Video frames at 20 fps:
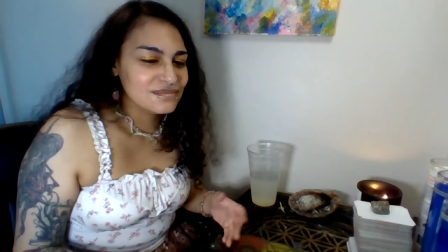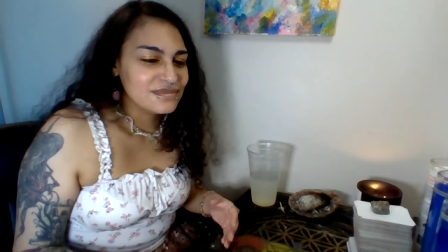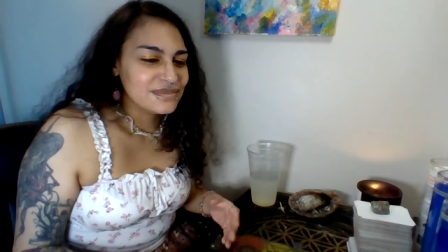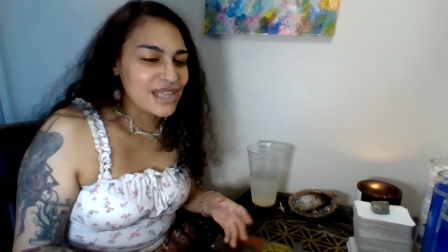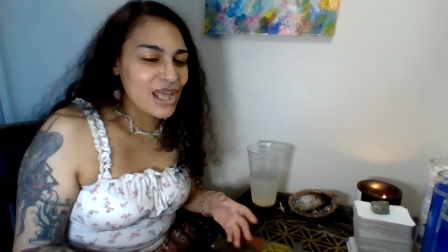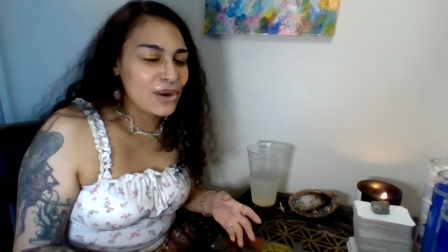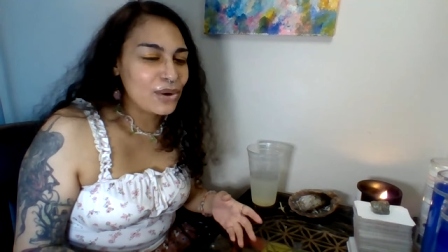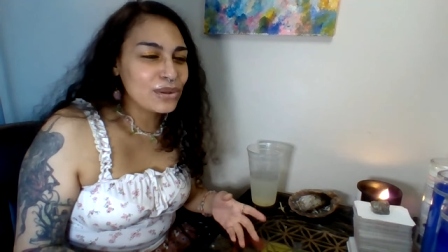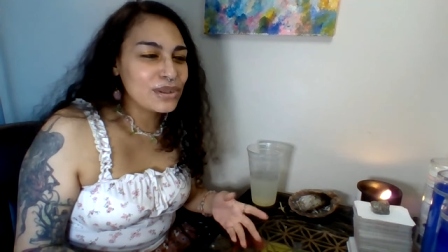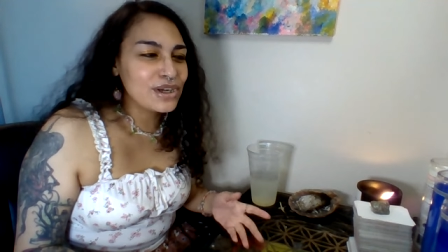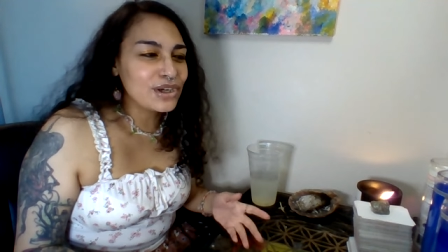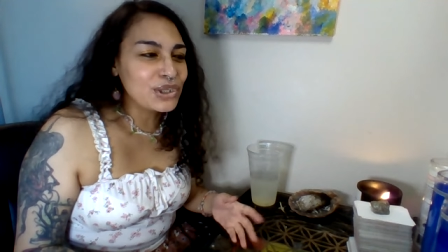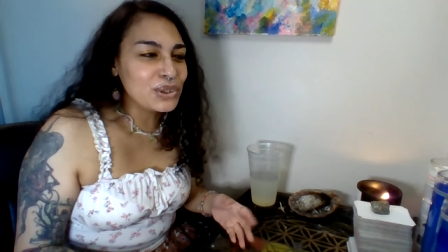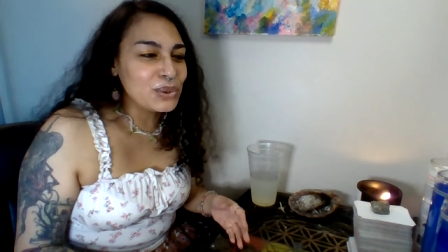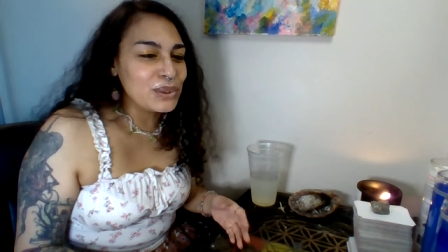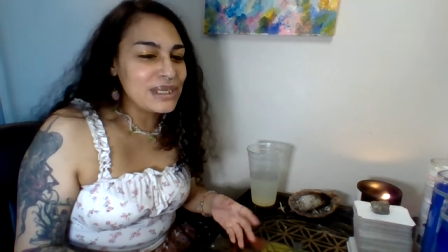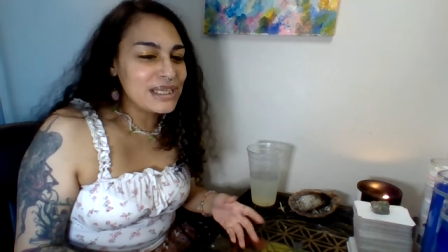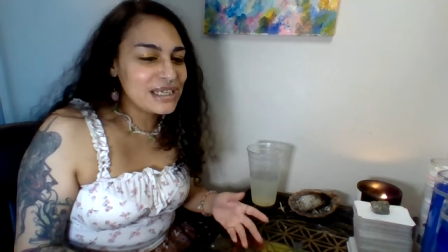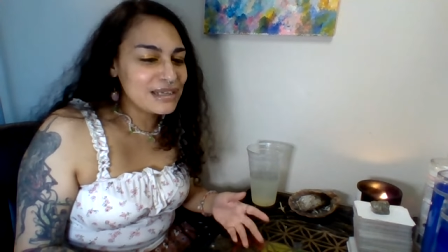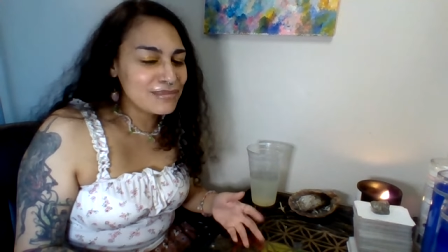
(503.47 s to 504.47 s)
Not only are you
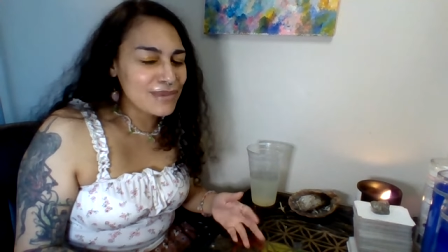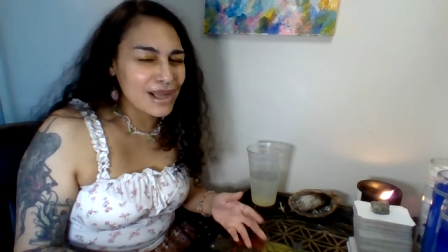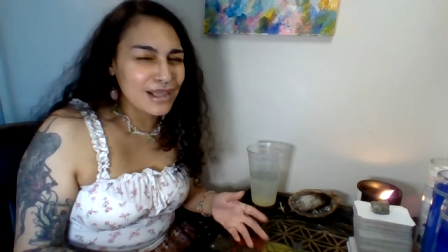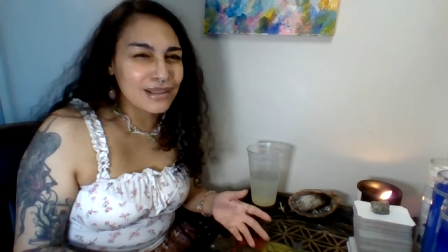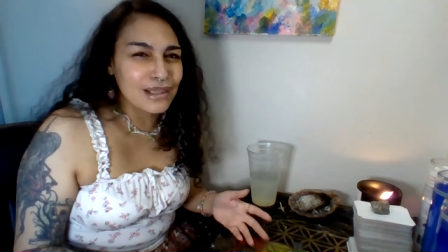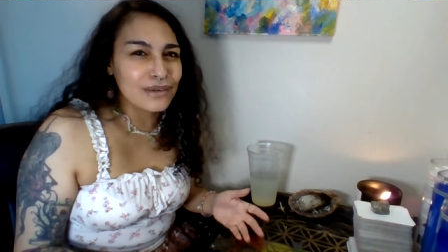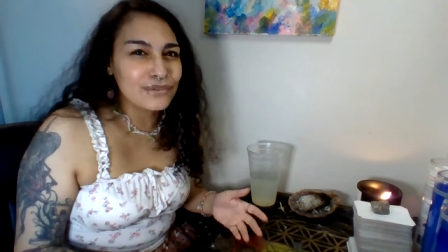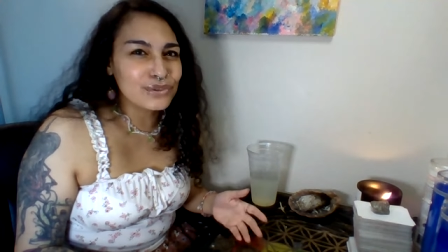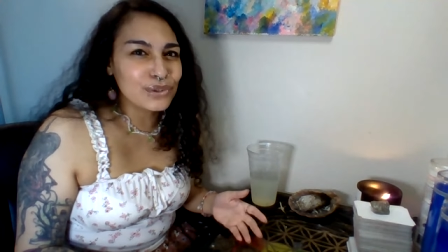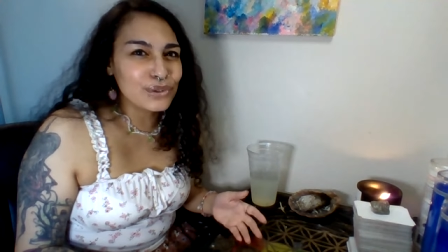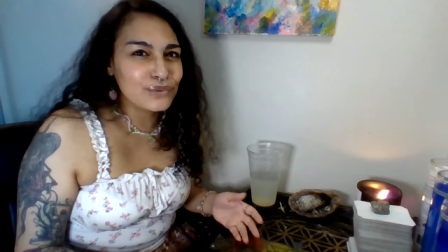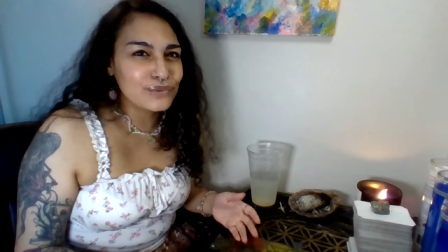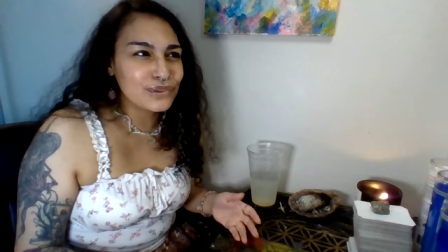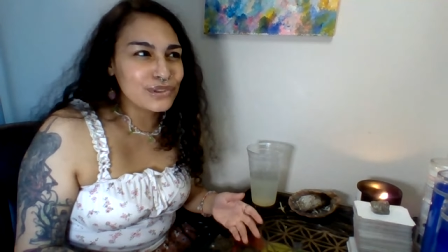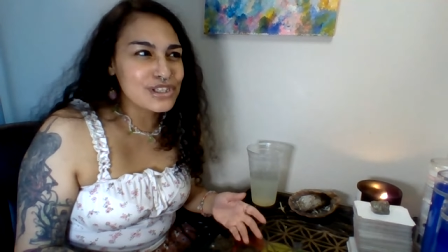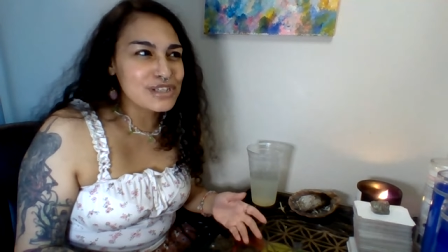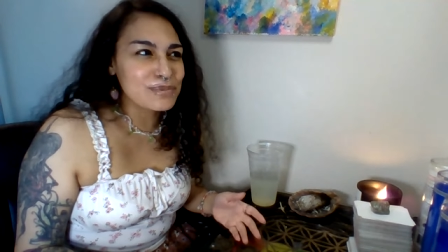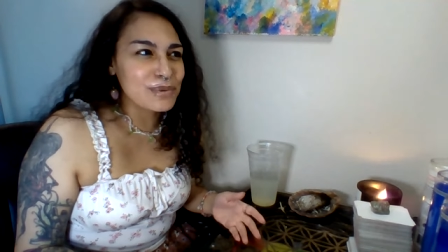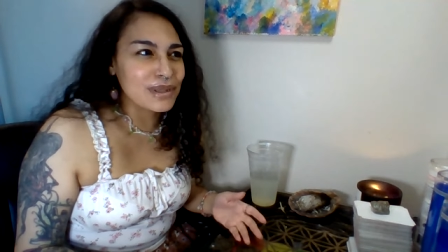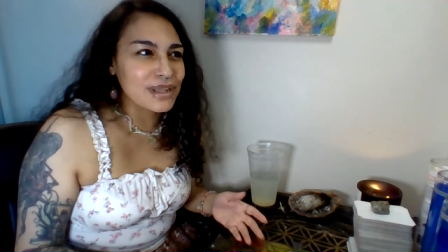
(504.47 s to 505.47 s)
eating my
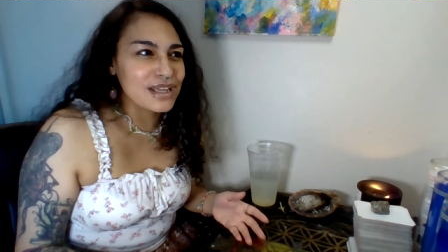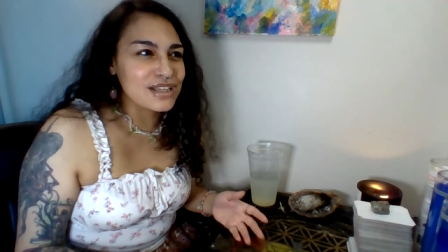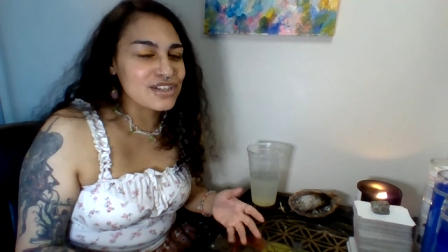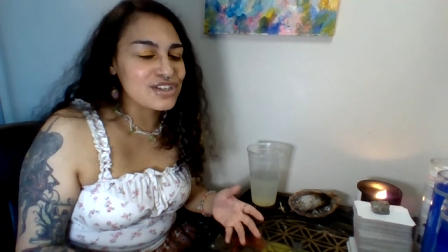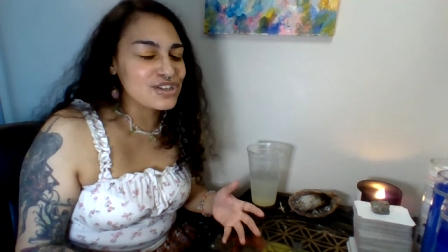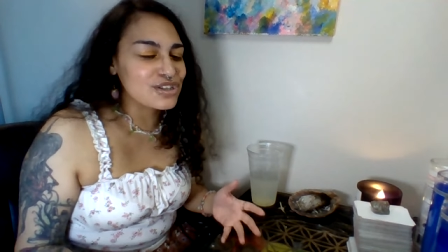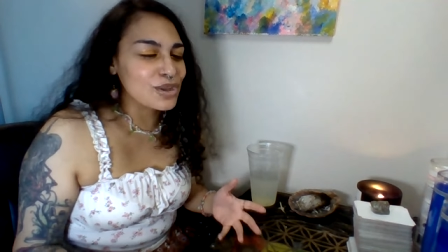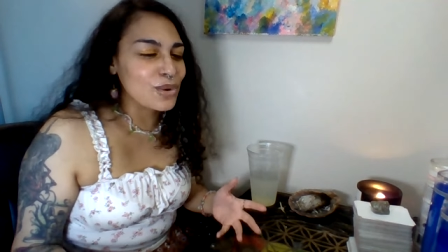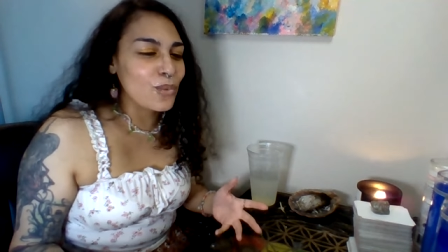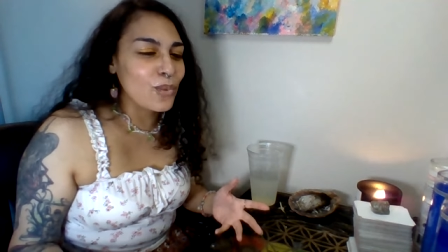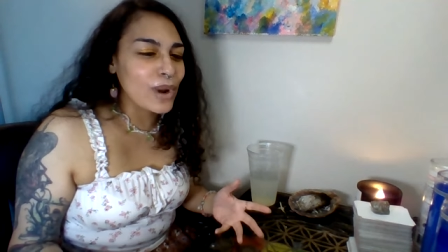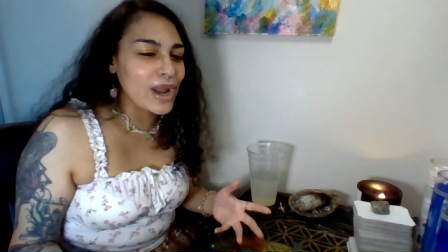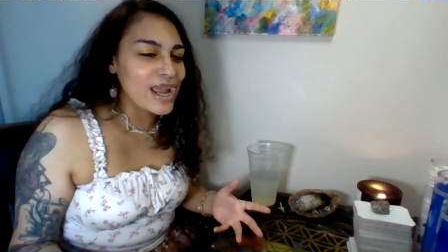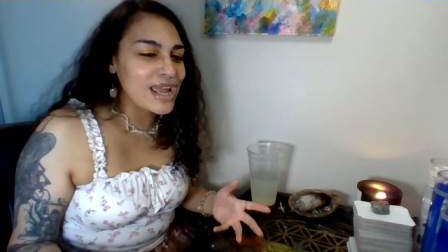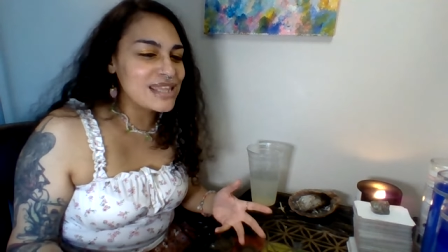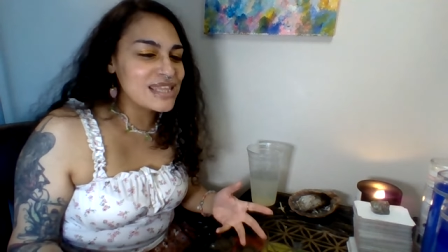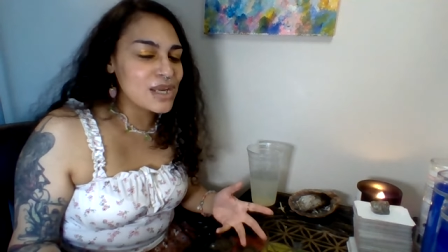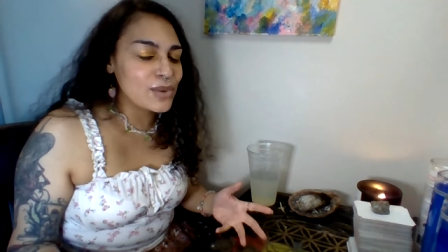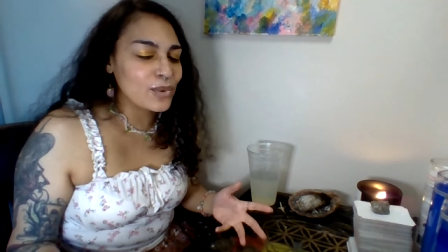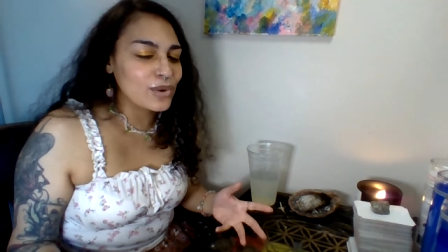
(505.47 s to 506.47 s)
leftovers, but, like, just the
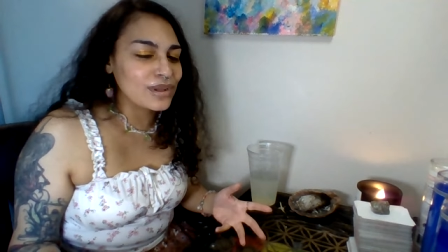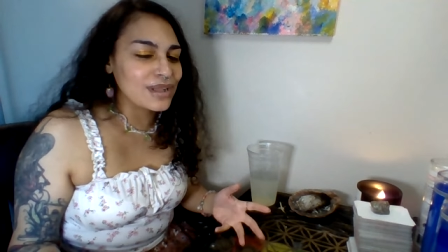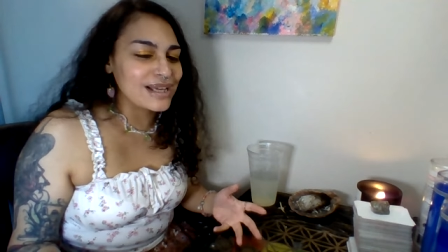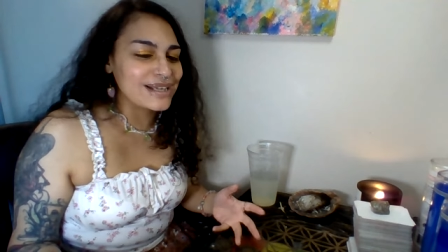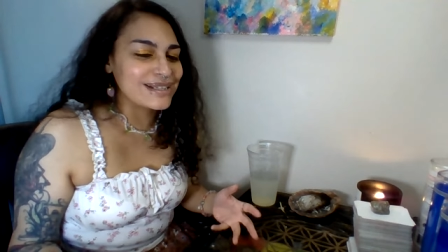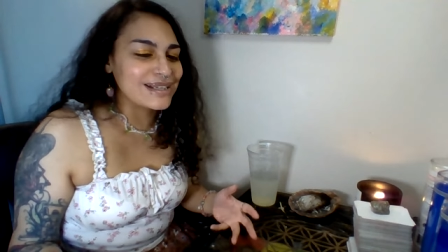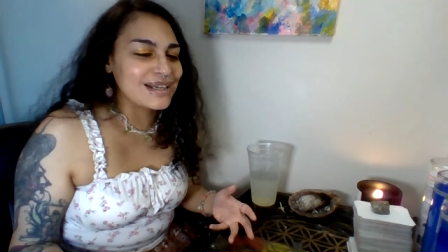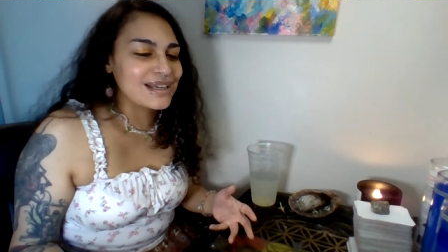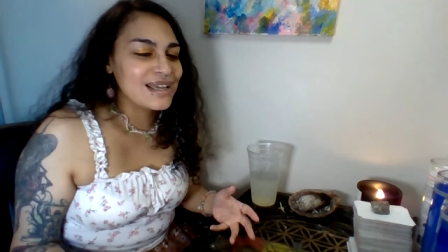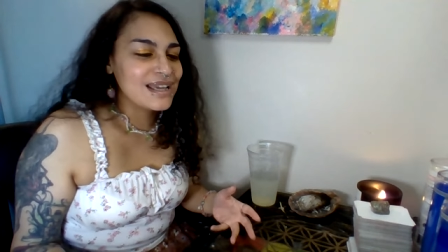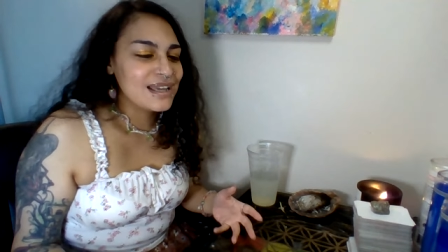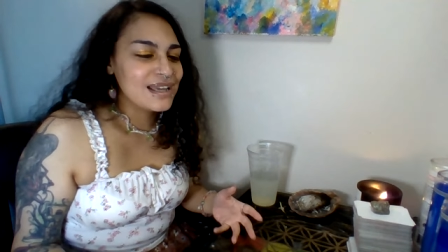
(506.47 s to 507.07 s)
way they were, like,